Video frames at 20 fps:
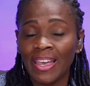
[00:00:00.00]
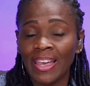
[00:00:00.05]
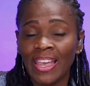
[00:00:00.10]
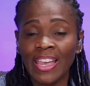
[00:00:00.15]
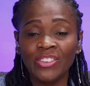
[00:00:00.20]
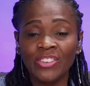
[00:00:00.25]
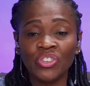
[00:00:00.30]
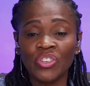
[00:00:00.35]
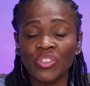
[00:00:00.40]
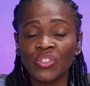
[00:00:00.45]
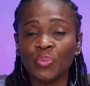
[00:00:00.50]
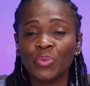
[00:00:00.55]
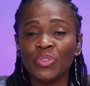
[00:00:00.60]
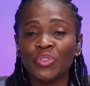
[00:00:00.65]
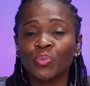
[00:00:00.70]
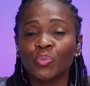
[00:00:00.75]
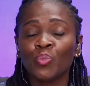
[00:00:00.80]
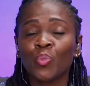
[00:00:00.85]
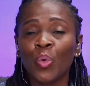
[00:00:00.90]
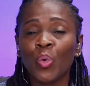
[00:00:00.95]
He just
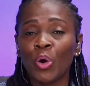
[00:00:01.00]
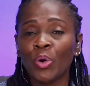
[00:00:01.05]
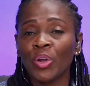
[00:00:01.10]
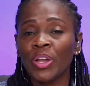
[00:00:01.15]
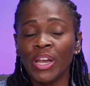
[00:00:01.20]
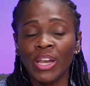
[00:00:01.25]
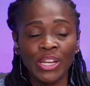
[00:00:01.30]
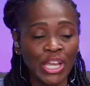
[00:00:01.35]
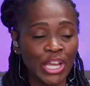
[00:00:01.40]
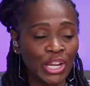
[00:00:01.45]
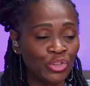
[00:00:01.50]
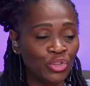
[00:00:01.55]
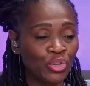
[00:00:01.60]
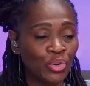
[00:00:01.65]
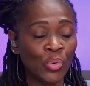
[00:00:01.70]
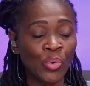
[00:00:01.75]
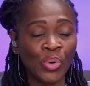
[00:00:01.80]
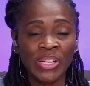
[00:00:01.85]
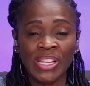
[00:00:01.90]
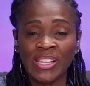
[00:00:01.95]
was working and
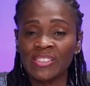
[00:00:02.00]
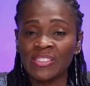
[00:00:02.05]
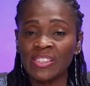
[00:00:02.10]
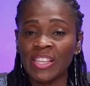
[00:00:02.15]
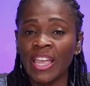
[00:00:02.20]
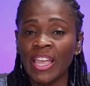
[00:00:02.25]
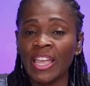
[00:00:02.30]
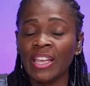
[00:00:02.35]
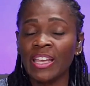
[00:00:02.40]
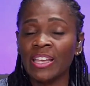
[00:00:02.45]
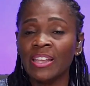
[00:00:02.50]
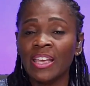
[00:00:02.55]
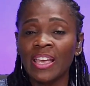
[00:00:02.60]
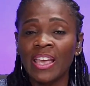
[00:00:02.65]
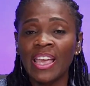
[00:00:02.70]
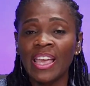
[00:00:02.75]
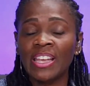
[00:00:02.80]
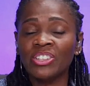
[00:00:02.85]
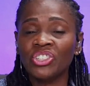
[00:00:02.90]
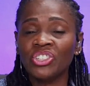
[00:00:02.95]
doing his thing
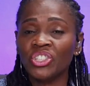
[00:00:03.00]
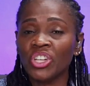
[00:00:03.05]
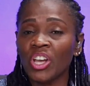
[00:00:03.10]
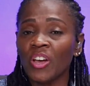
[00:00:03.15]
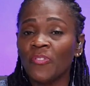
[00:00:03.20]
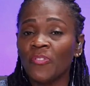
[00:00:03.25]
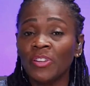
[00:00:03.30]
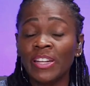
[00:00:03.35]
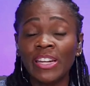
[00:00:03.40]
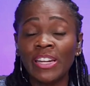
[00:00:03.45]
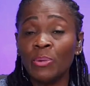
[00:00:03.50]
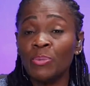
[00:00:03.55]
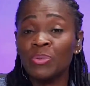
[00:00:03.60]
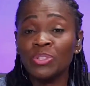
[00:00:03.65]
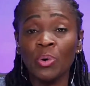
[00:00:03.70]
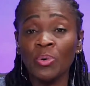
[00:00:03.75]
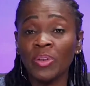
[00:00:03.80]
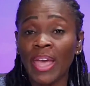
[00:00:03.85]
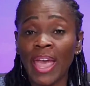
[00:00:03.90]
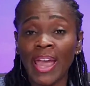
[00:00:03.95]
and shuffling. And it
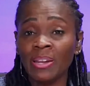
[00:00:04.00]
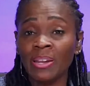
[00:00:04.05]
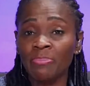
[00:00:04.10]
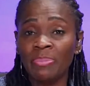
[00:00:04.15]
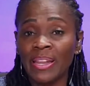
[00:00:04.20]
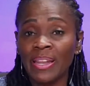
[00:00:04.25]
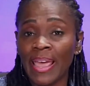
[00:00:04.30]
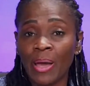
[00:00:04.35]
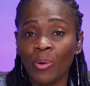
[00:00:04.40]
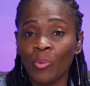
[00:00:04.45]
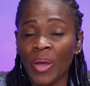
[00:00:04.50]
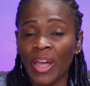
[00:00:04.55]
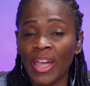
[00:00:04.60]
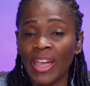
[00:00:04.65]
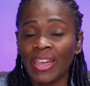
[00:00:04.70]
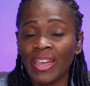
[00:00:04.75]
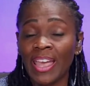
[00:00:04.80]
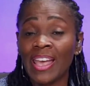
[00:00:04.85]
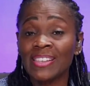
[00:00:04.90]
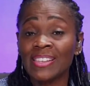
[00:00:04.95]
was okay to be that
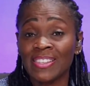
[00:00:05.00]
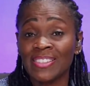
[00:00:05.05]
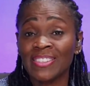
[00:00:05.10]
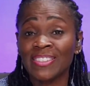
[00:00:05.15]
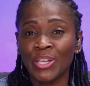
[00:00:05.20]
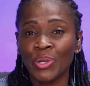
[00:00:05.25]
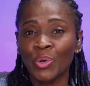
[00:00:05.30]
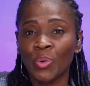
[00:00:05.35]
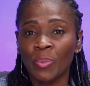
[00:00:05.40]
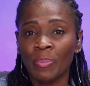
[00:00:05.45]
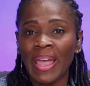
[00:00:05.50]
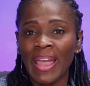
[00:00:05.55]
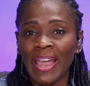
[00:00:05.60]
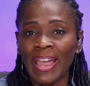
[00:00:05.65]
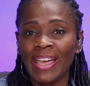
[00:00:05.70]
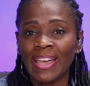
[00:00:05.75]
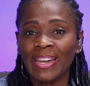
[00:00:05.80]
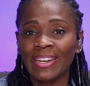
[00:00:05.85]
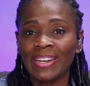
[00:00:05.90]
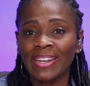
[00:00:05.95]
way as a single
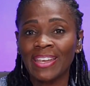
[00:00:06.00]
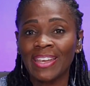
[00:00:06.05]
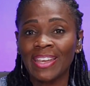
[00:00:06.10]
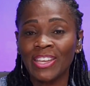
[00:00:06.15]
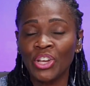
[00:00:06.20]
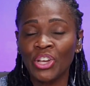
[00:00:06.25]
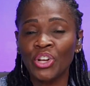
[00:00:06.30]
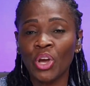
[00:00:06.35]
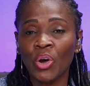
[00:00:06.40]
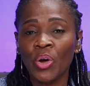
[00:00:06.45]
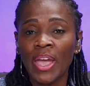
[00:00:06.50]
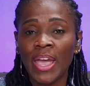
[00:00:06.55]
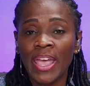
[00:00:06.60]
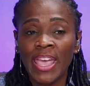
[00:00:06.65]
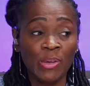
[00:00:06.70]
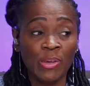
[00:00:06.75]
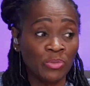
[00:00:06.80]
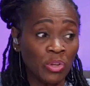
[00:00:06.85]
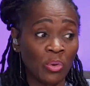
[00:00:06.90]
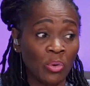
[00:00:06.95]
man. He
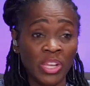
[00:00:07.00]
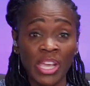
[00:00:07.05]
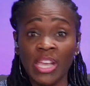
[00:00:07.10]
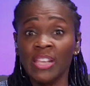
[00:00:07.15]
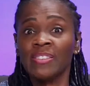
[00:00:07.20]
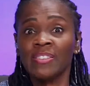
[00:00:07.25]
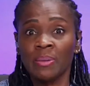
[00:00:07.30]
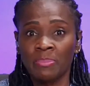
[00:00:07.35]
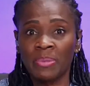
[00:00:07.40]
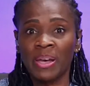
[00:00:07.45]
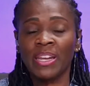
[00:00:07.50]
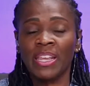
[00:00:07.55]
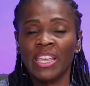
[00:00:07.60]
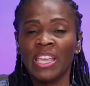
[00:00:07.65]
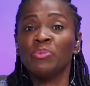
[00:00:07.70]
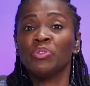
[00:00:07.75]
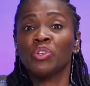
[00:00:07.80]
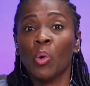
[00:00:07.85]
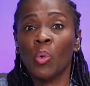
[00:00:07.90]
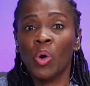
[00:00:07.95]
was going to get some money.
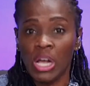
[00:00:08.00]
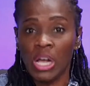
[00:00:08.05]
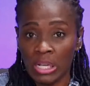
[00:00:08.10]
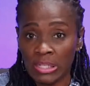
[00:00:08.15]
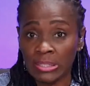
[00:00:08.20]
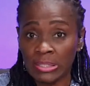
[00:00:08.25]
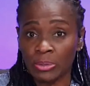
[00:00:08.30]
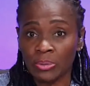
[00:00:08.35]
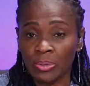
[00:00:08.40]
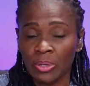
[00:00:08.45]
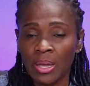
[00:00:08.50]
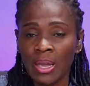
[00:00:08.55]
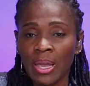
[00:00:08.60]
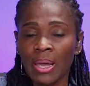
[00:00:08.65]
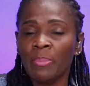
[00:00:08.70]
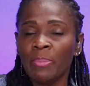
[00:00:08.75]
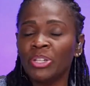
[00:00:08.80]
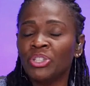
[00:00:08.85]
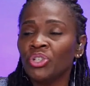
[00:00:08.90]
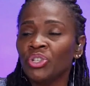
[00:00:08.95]
He was going to hustle.
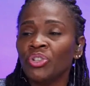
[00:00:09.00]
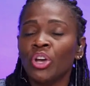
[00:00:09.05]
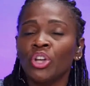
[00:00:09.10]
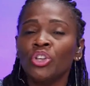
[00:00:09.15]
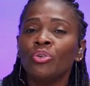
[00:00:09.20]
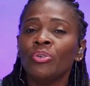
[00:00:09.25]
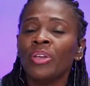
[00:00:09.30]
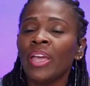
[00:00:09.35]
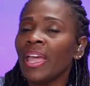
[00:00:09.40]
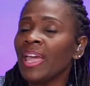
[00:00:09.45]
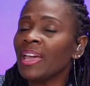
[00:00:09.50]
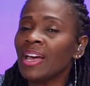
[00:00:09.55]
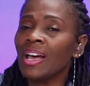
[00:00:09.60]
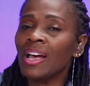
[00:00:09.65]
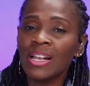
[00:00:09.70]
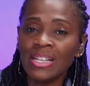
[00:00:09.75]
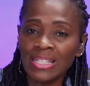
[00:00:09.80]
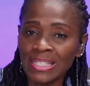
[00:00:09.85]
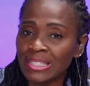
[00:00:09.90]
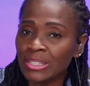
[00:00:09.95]
But, you can't
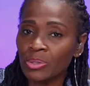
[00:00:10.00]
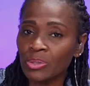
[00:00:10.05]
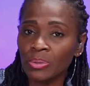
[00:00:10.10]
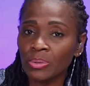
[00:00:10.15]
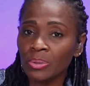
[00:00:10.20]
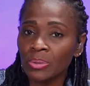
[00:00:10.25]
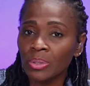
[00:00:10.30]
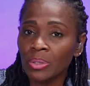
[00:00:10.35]
hustle